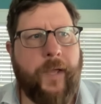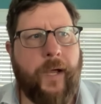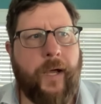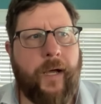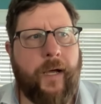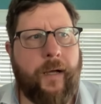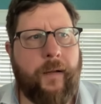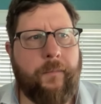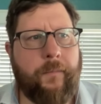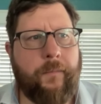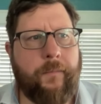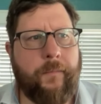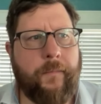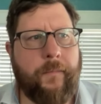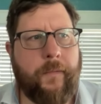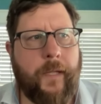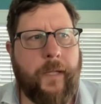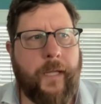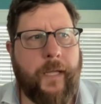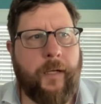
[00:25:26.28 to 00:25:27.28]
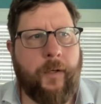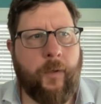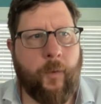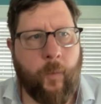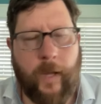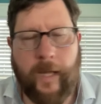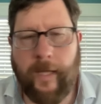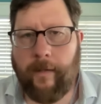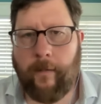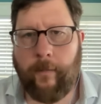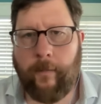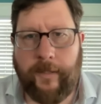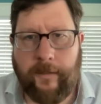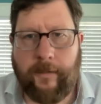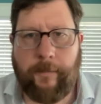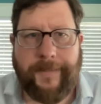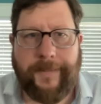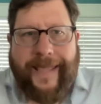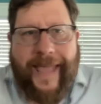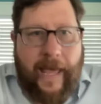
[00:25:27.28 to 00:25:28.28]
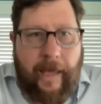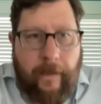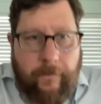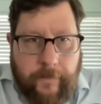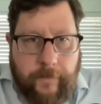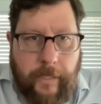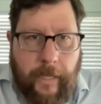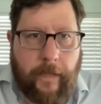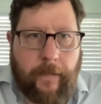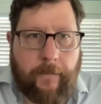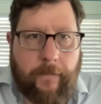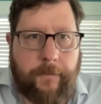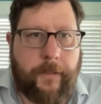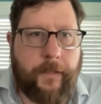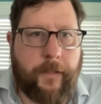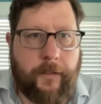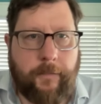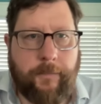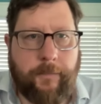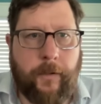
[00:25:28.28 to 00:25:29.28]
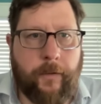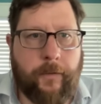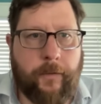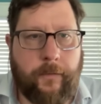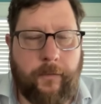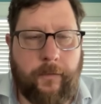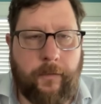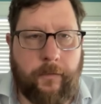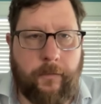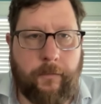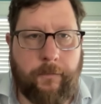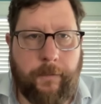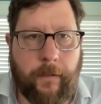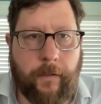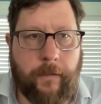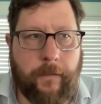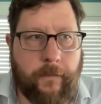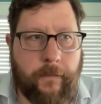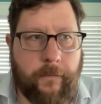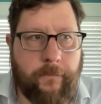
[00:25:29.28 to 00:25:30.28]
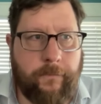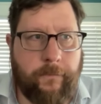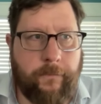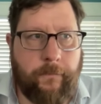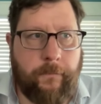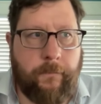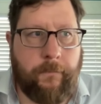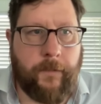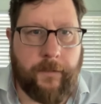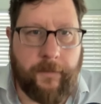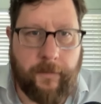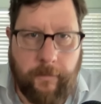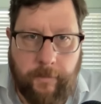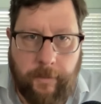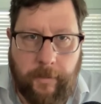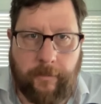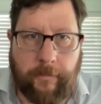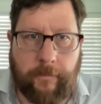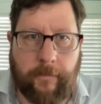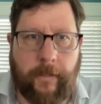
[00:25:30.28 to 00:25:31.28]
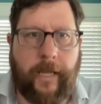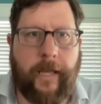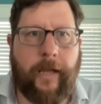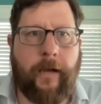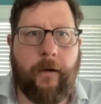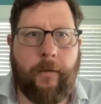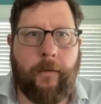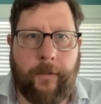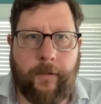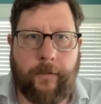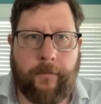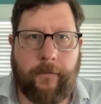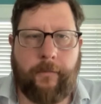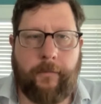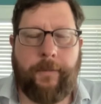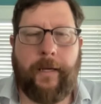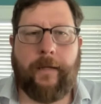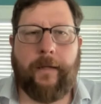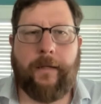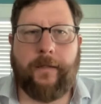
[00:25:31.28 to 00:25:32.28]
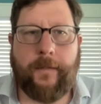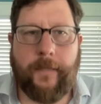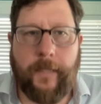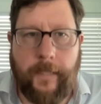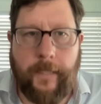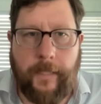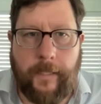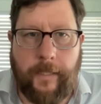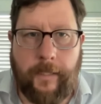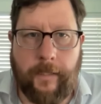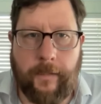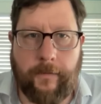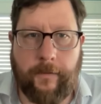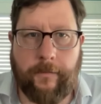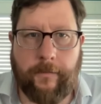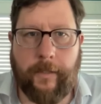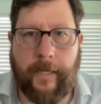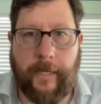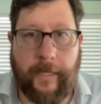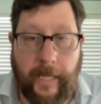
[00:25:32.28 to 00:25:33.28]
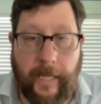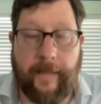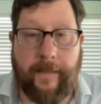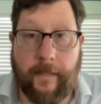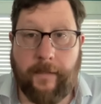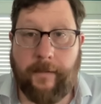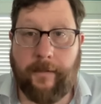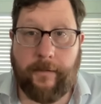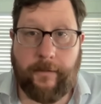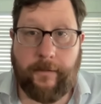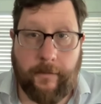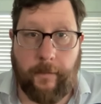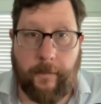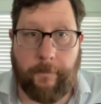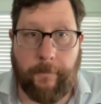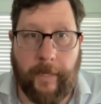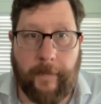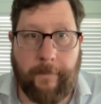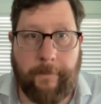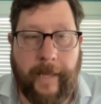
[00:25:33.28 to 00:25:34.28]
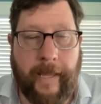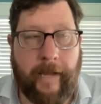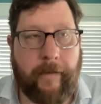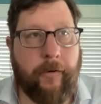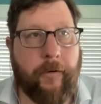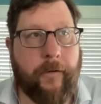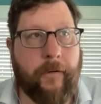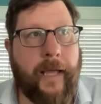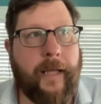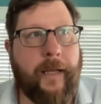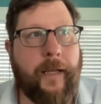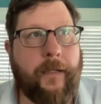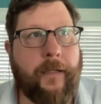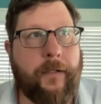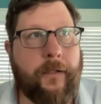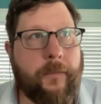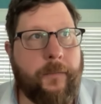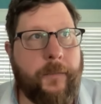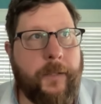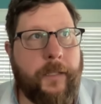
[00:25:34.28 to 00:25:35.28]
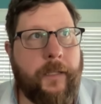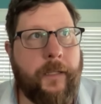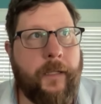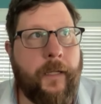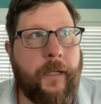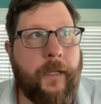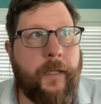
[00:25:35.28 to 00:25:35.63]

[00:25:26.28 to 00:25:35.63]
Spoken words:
in a way that we simply have not been exposed to parts of Muslim history, Arab history, Palestinian history. And again, this is my background. It took me,